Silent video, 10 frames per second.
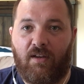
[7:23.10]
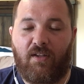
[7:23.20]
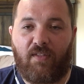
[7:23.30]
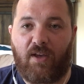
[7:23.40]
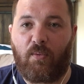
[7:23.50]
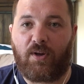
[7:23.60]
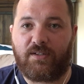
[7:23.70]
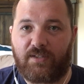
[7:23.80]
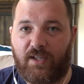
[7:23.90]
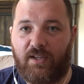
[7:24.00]
They want
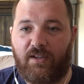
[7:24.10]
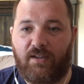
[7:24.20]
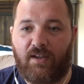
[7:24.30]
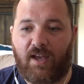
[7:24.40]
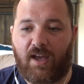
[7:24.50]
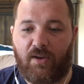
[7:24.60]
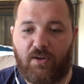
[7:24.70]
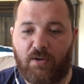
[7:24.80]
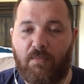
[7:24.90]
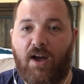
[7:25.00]
to see how
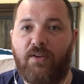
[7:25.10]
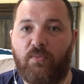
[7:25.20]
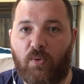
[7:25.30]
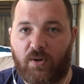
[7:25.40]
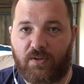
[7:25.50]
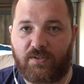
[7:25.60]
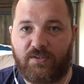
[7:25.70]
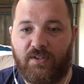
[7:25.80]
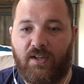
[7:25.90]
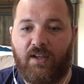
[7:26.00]
your mind works